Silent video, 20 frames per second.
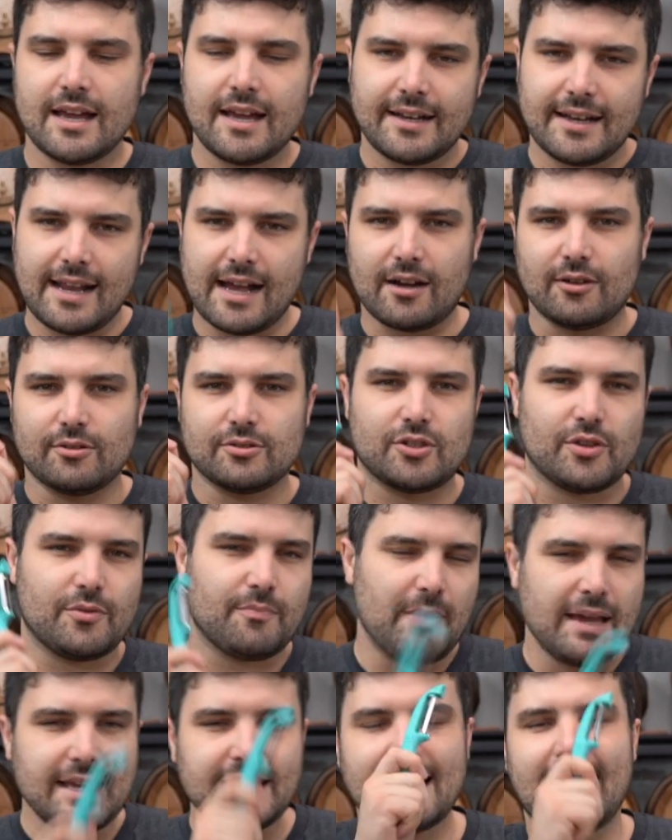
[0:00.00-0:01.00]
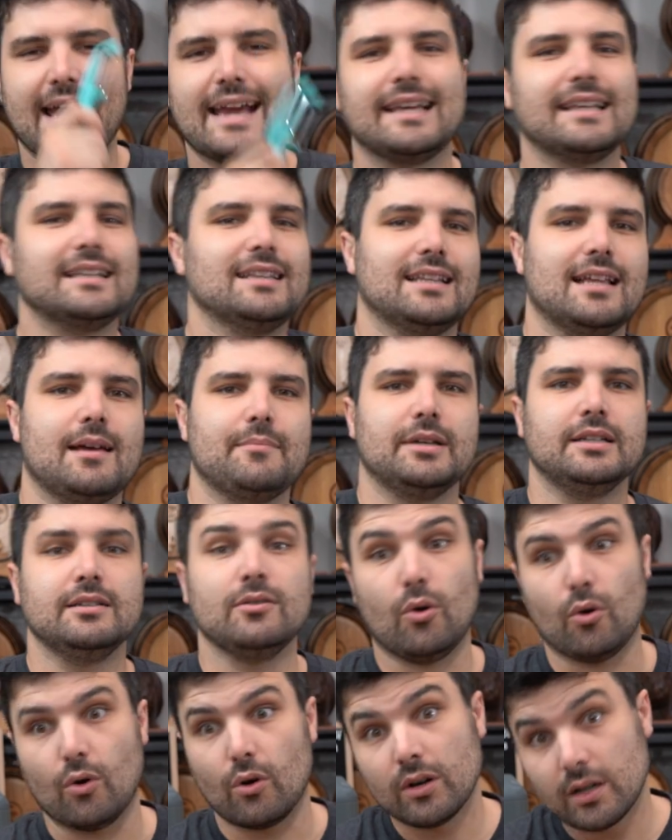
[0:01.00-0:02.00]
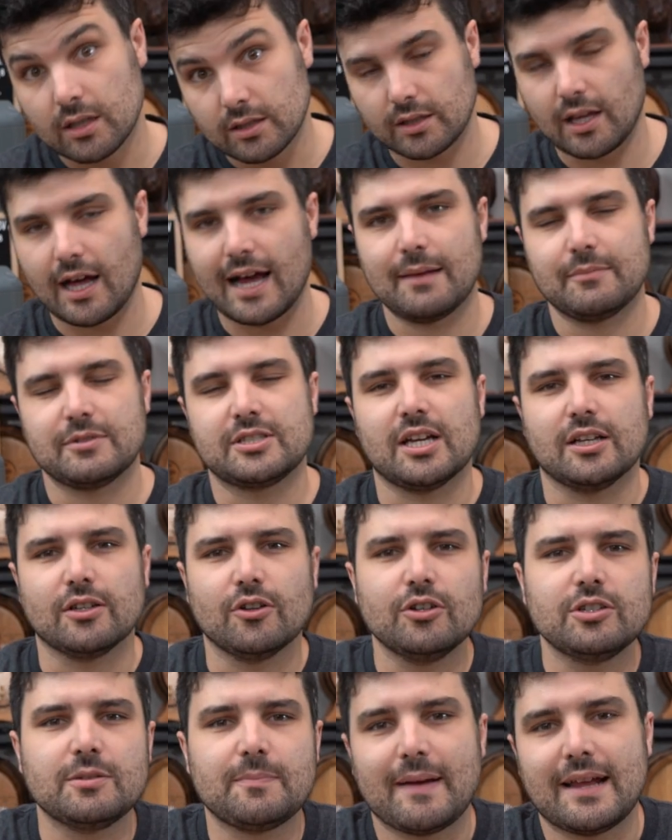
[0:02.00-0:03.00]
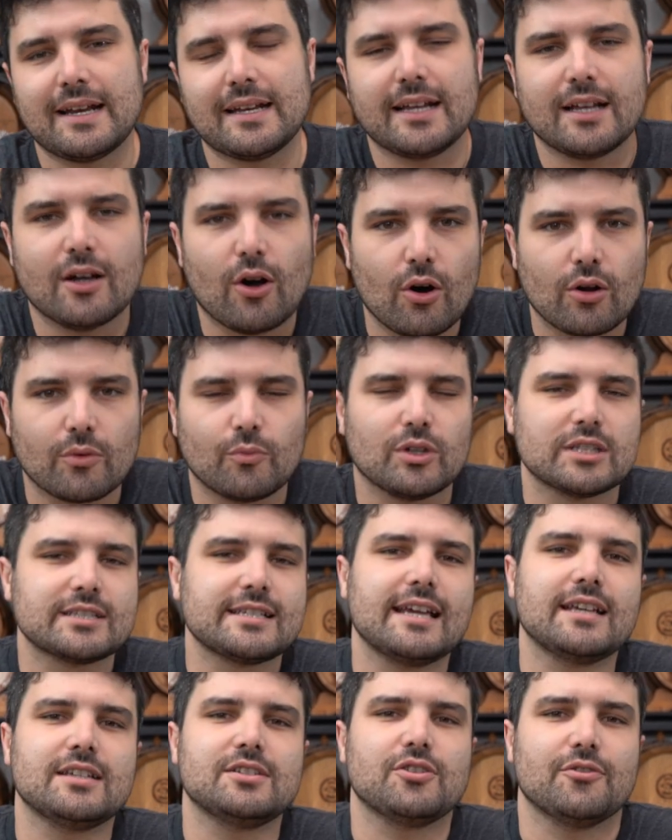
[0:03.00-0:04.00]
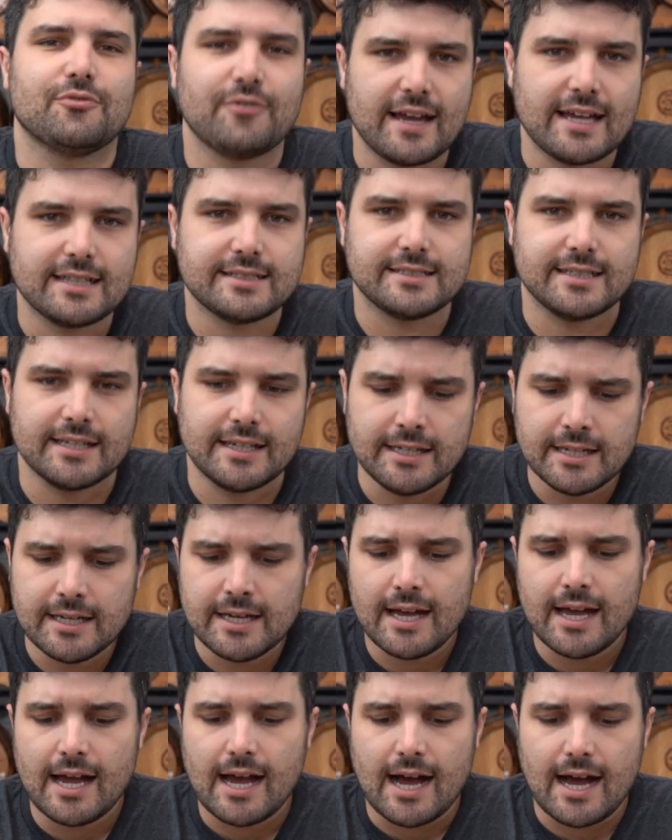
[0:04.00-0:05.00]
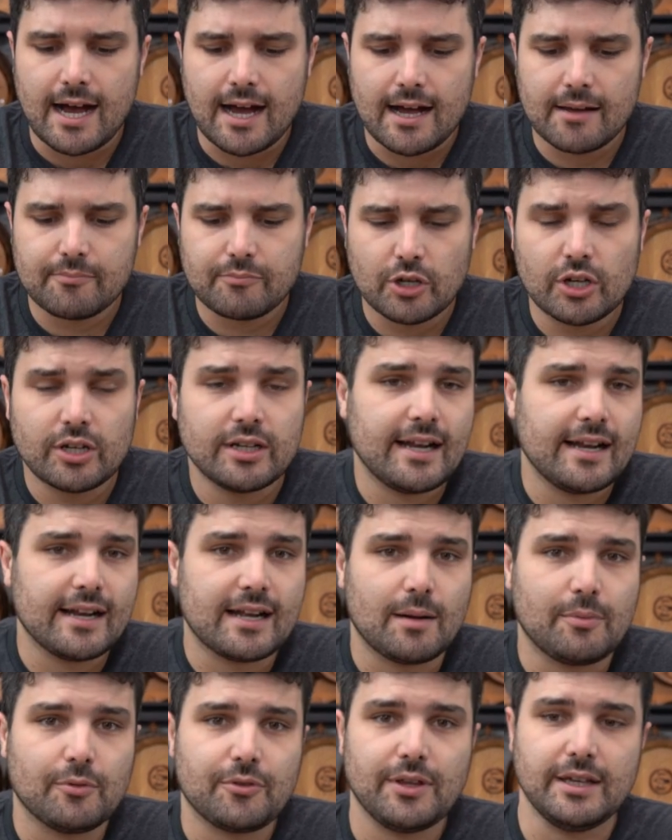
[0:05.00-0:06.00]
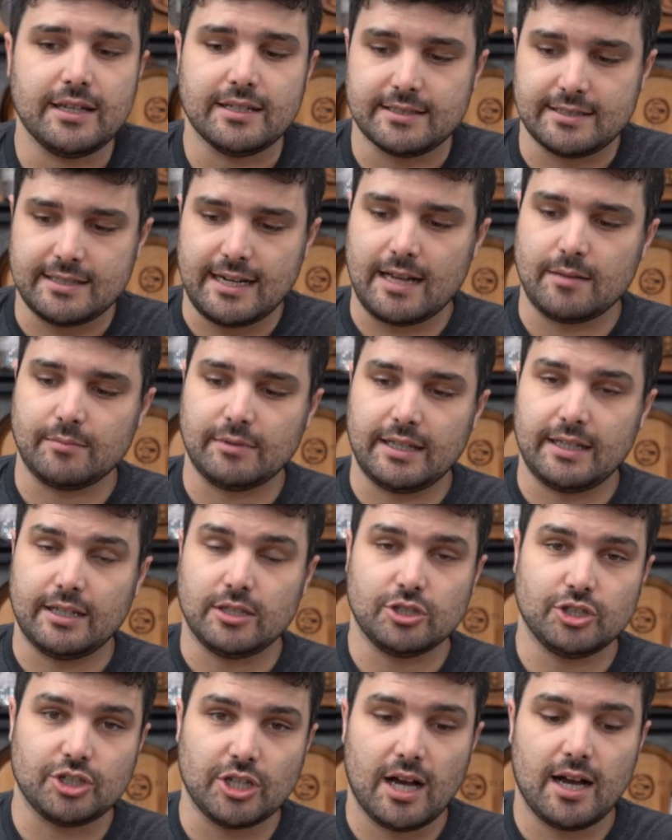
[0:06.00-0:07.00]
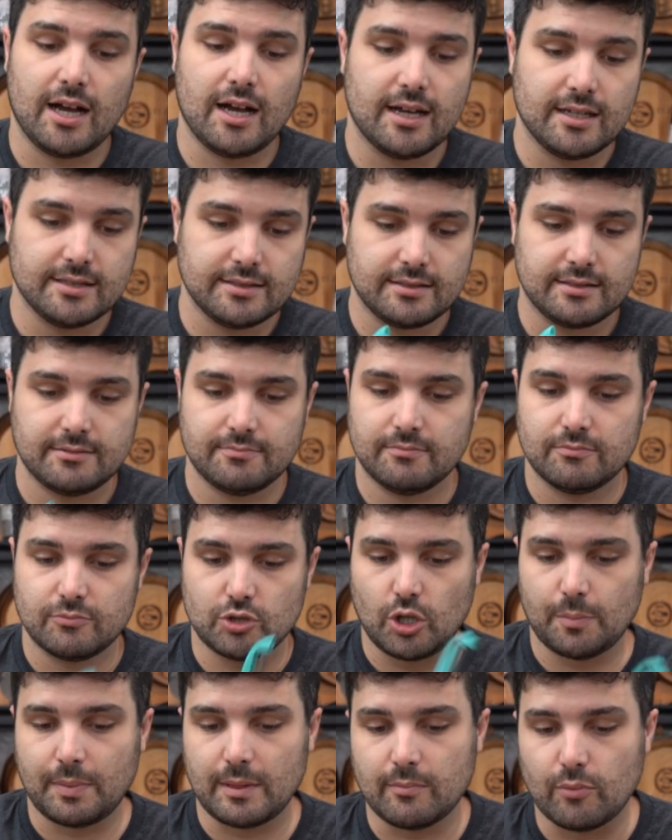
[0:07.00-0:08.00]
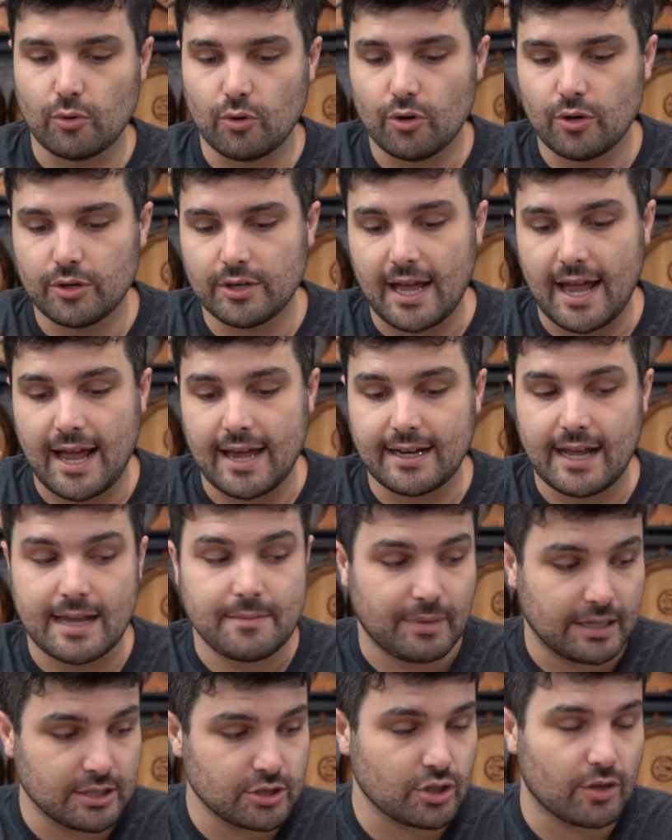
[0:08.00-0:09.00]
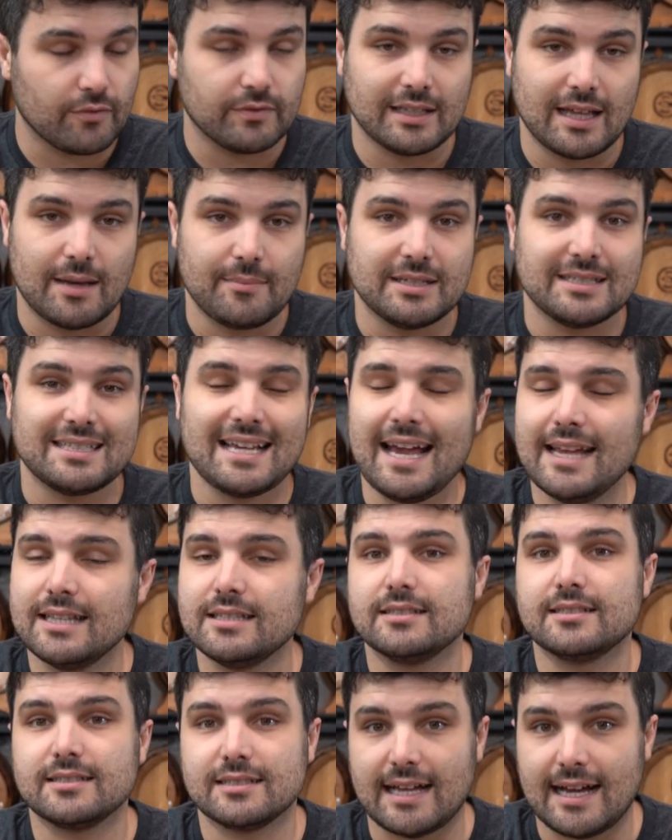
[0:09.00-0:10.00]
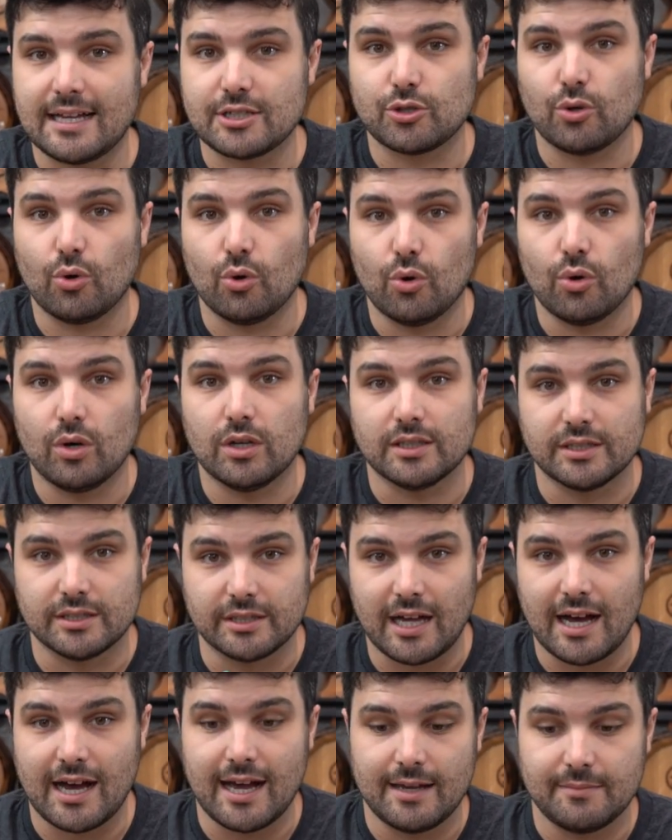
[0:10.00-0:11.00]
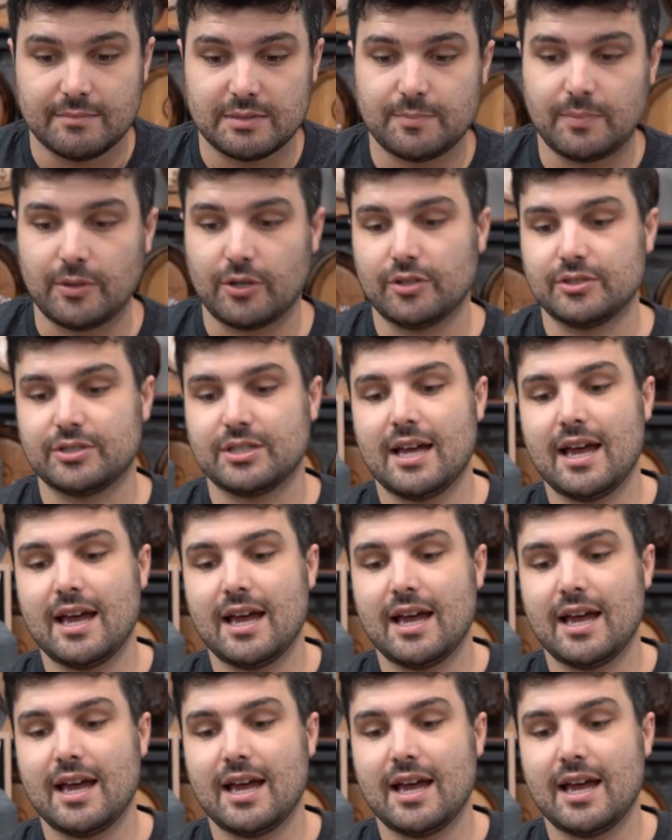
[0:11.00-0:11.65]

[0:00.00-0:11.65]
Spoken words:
Now, to make a lemon or limecello, depending on what takes your fancy, you're going to need a couple things, namely jars, chopping board, and a bunch of lemons and/or limes. Because